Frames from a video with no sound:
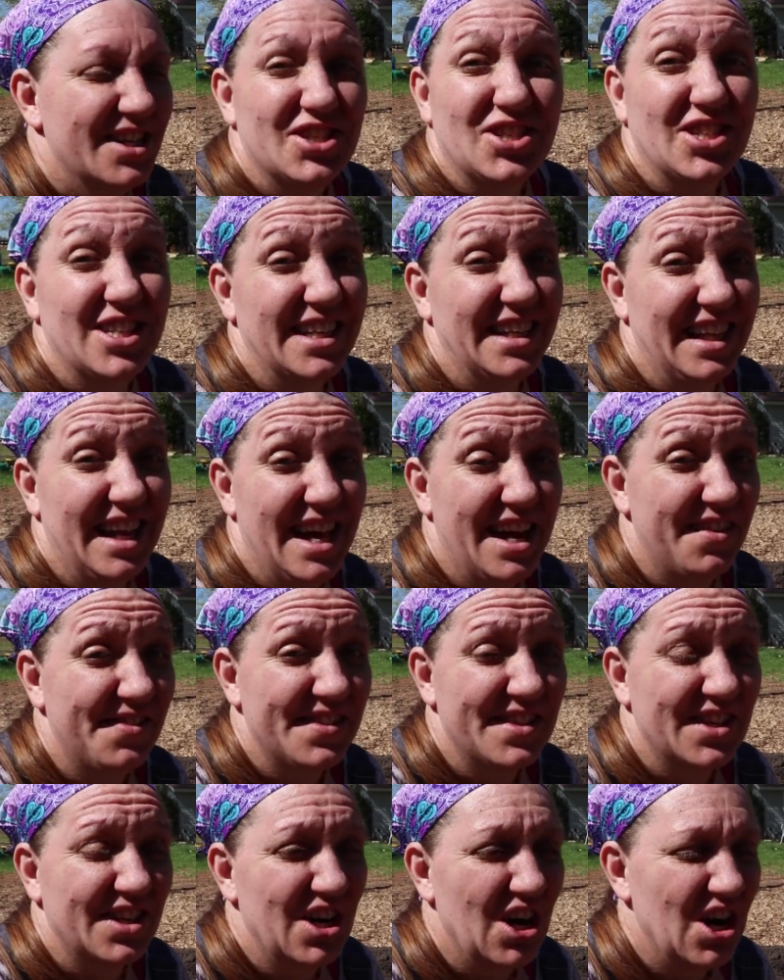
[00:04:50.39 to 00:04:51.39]
She
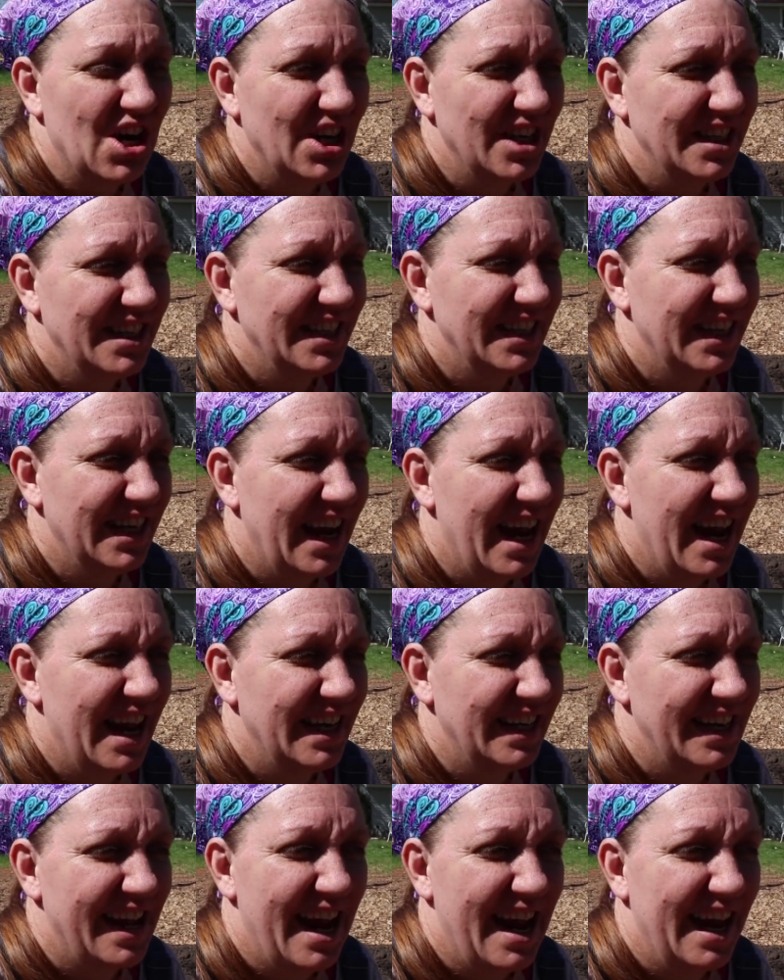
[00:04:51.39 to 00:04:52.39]
loves to garden
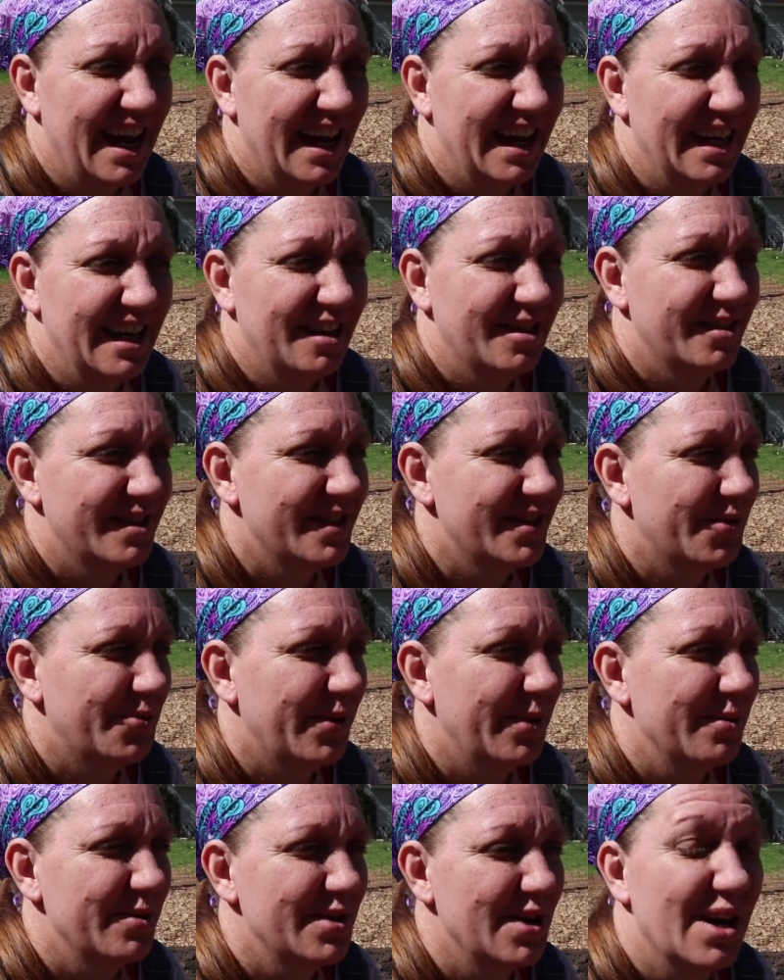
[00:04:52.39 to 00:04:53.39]
and can, and
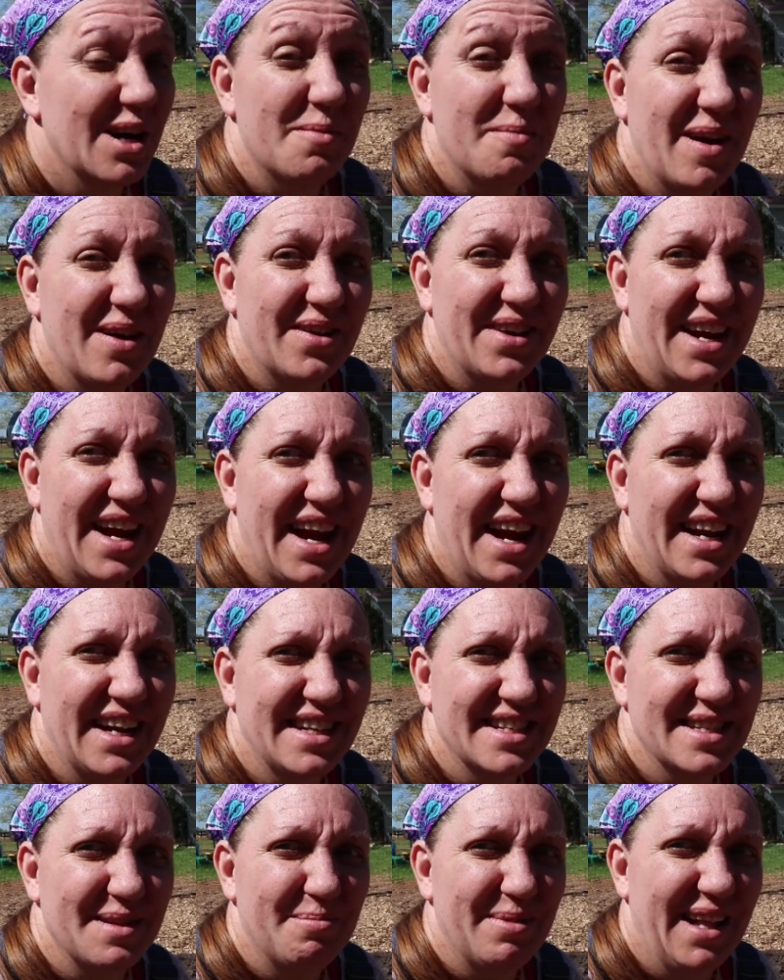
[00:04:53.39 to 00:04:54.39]
so we were talking about
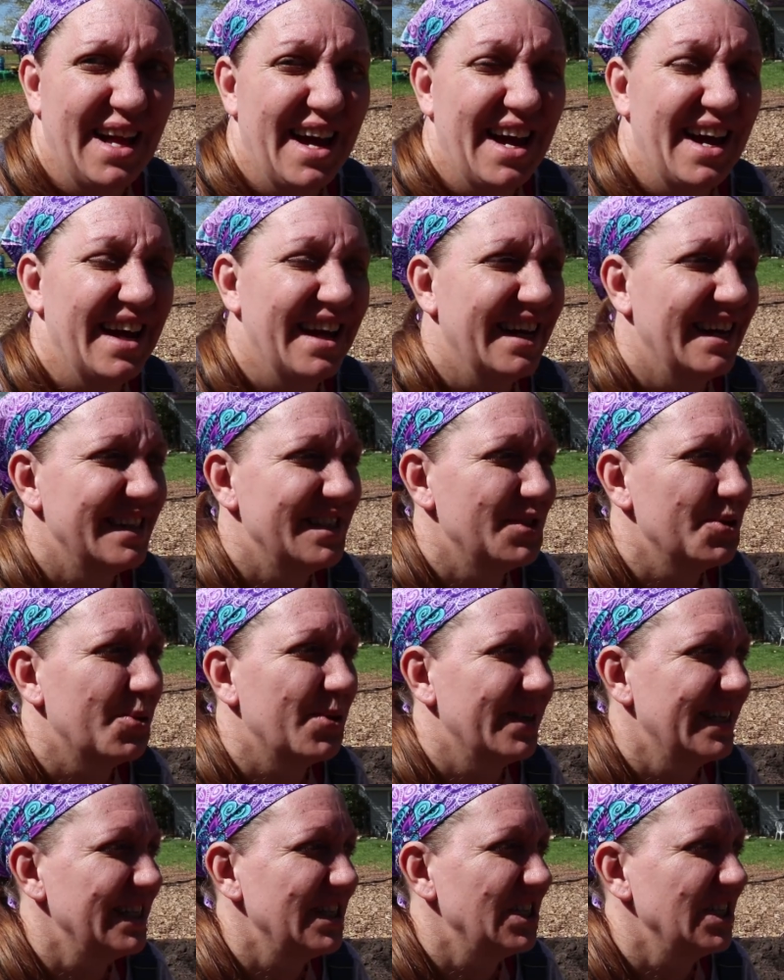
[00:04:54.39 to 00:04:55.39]
canning supply
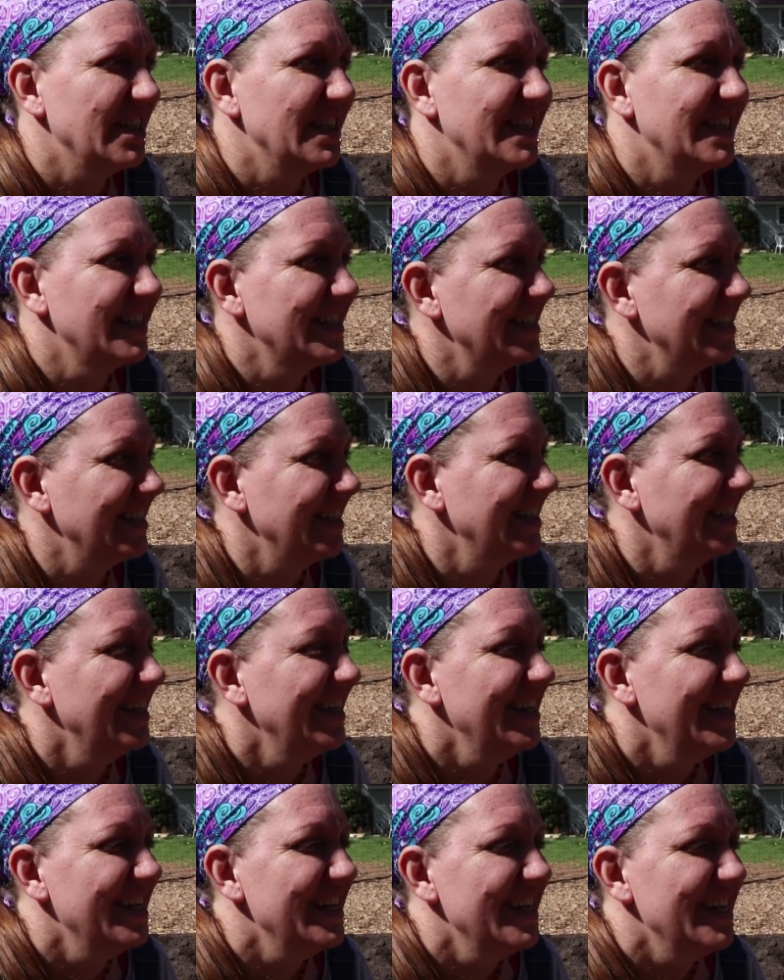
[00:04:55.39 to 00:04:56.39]
shortages and
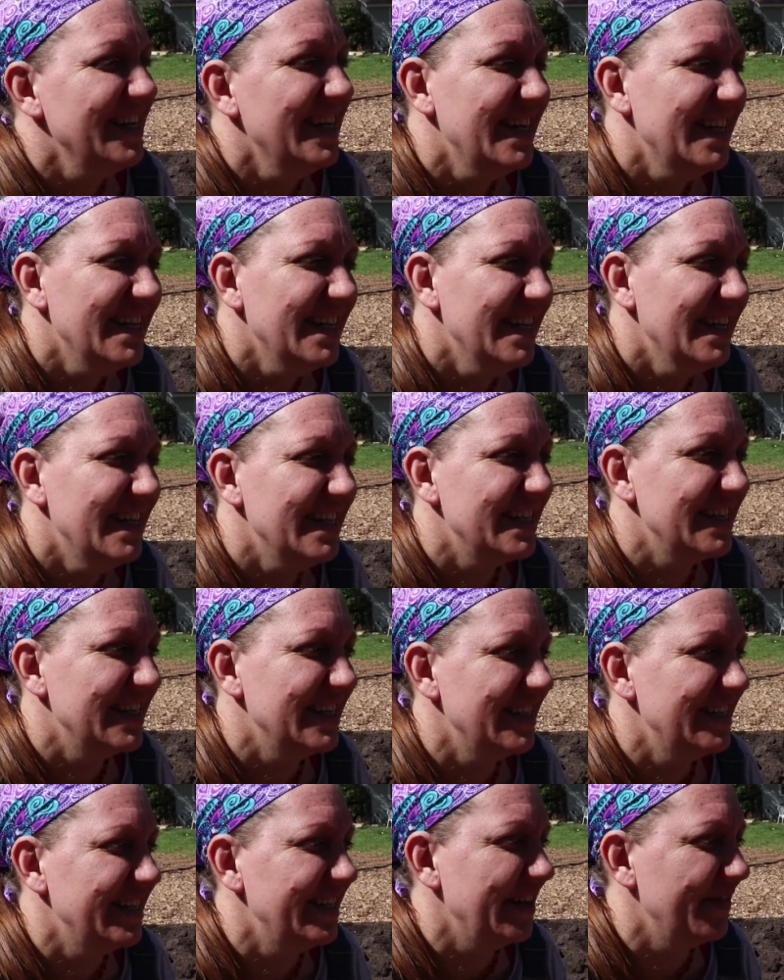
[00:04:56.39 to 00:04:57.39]

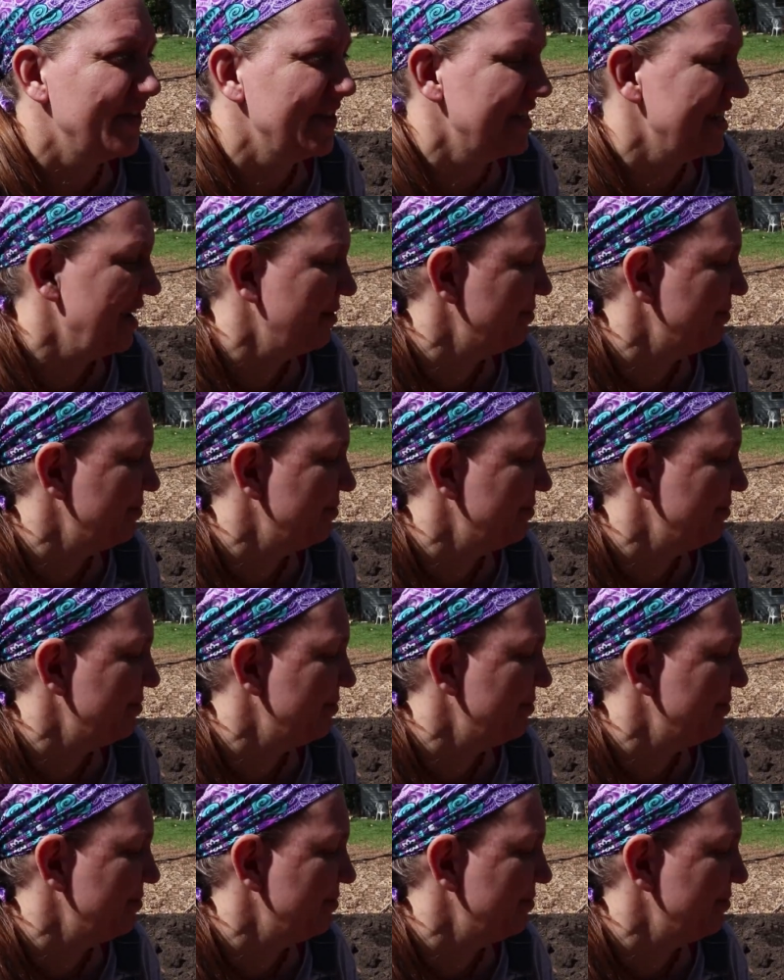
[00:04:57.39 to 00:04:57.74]
the different